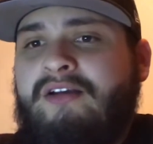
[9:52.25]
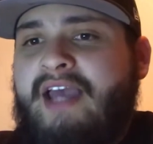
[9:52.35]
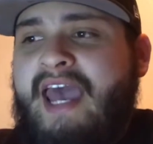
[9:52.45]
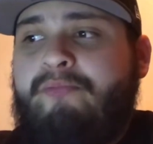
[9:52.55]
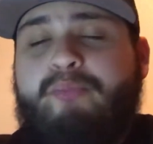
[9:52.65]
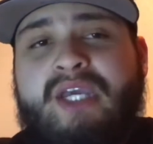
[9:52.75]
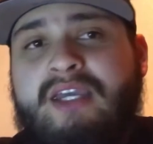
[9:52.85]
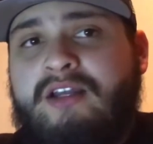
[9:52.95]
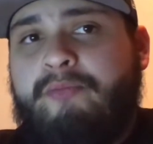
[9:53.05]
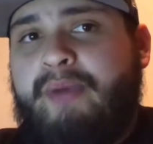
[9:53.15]
And
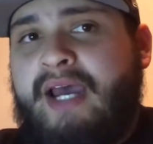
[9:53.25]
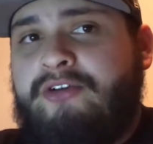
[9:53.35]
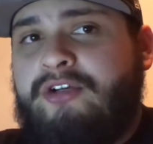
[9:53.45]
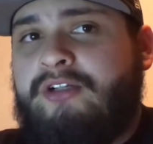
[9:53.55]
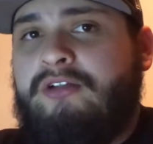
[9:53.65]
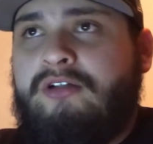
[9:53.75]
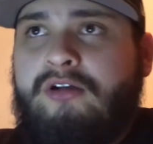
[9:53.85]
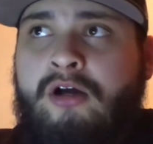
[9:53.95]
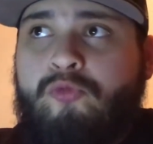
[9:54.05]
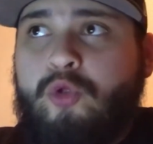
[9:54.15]
Peanut, Patrick
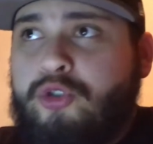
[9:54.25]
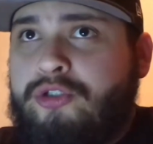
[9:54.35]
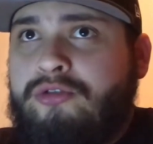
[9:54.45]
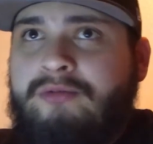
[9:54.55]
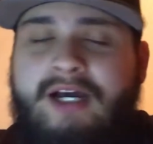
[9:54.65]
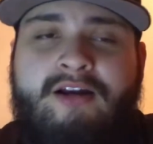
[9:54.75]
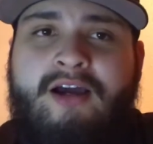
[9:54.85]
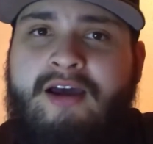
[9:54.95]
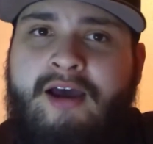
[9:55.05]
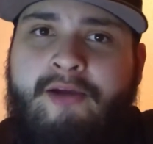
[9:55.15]
Onwusu,
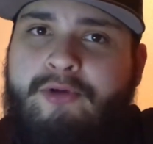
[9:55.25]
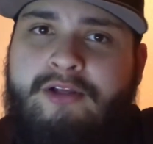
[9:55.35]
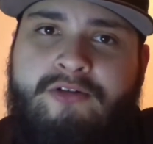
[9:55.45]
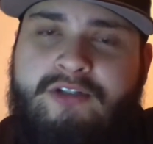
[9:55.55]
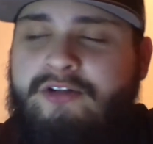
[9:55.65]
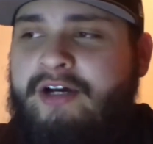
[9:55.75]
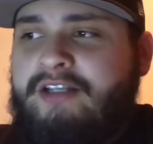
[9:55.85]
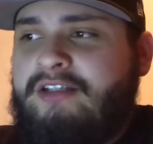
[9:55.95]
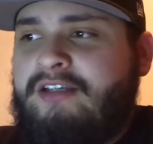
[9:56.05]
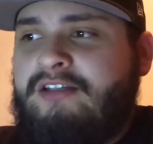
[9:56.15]
I really don't know how
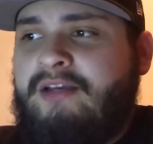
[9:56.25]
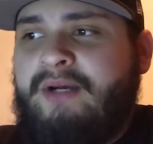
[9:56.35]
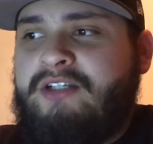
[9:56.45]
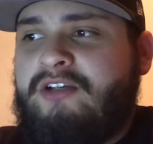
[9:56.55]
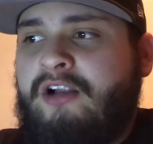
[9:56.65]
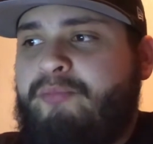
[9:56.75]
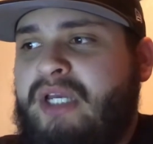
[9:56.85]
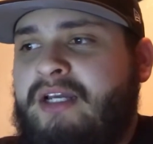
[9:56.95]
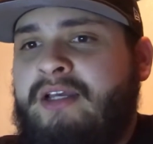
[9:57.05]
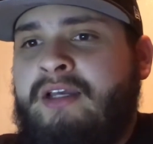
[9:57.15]
to say his name. I just call him
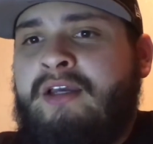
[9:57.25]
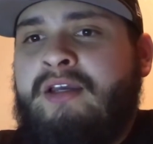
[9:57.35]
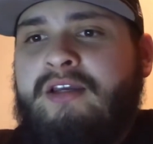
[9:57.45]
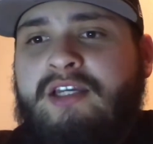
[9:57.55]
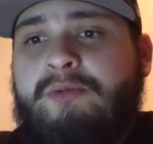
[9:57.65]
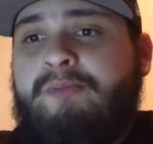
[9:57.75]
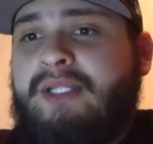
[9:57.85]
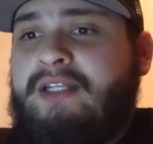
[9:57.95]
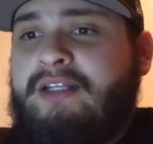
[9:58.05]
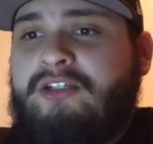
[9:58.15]
Peanut. he's been
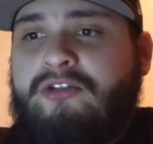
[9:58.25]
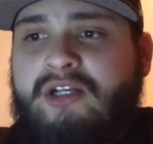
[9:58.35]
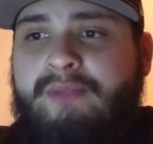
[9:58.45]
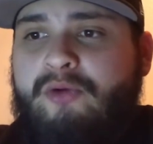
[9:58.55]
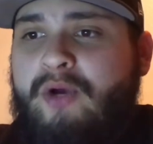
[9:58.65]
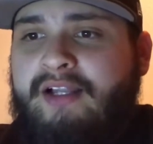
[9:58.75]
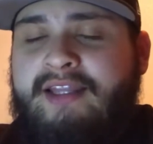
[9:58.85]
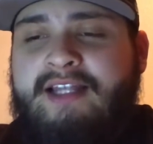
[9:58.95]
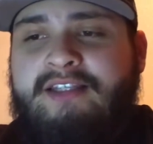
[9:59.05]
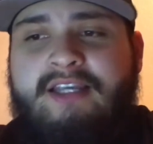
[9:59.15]
playing extremely well
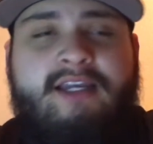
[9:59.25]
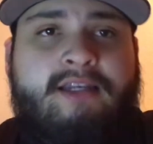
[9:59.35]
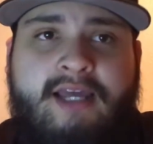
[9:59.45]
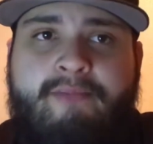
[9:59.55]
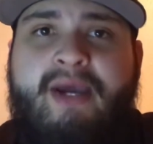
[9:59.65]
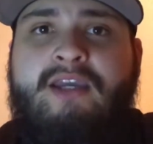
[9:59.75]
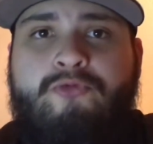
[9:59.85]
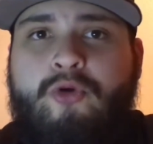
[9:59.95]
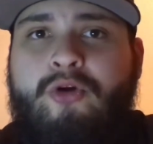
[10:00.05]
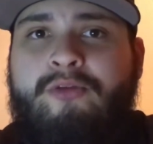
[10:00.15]
in that second
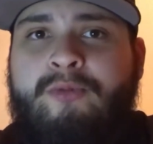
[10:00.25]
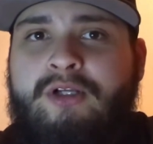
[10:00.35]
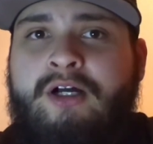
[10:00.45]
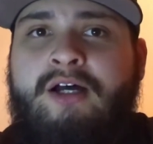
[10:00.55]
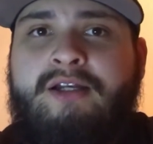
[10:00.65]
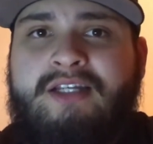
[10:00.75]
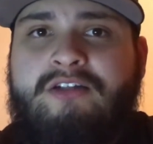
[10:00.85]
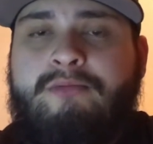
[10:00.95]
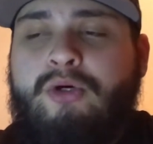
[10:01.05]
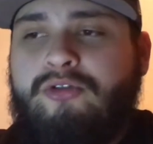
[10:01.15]
linebacking role next
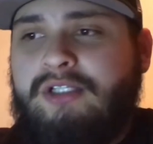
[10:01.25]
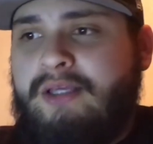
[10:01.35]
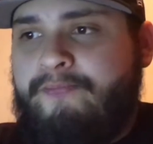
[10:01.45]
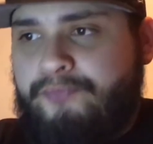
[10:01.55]
to Mosley.